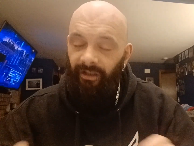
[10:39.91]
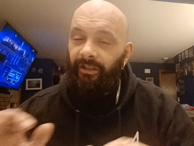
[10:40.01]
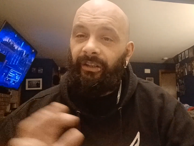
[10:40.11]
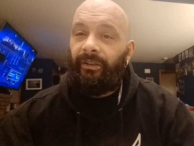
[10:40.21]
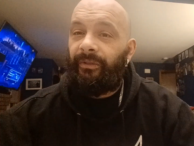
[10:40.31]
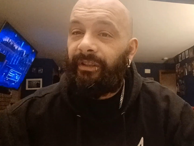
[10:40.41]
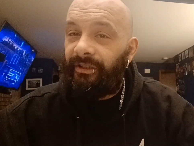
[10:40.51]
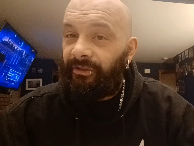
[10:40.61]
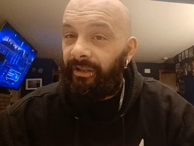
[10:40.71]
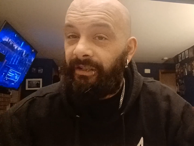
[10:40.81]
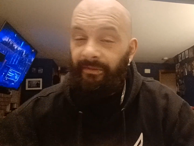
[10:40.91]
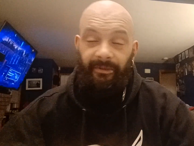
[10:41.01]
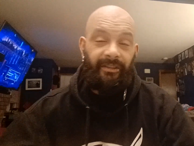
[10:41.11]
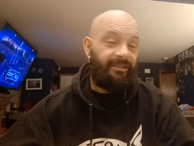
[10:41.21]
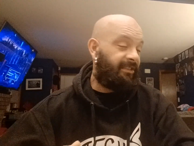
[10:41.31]
And that's crazy
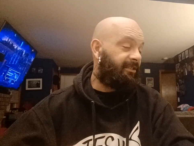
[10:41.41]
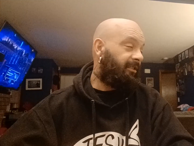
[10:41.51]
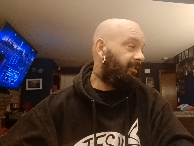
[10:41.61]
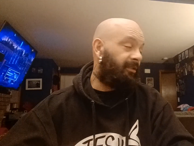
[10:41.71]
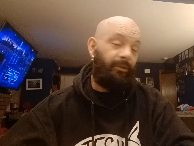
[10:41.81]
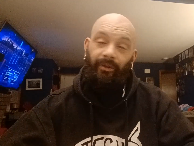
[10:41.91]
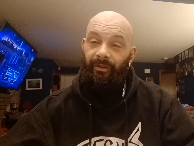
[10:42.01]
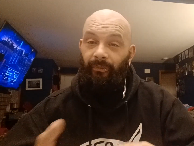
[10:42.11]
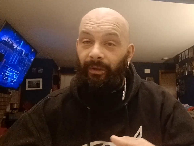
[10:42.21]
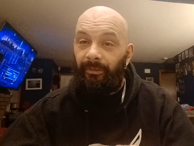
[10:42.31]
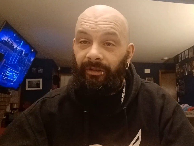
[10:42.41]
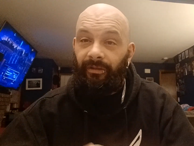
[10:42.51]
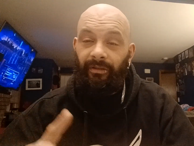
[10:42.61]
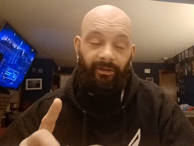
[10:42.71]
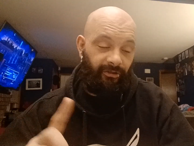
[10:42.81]
because that's not including
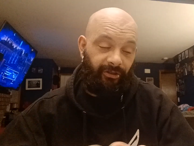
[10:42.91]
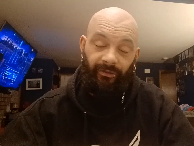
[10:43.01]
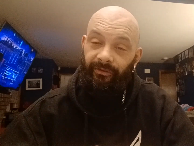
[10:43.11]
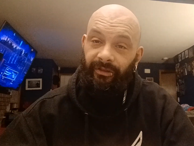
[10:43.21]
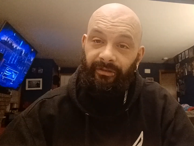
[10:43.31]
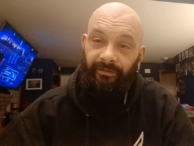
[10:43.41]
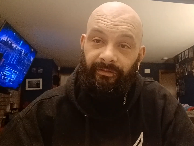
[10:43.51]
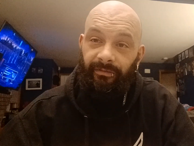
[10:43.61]
women, the children.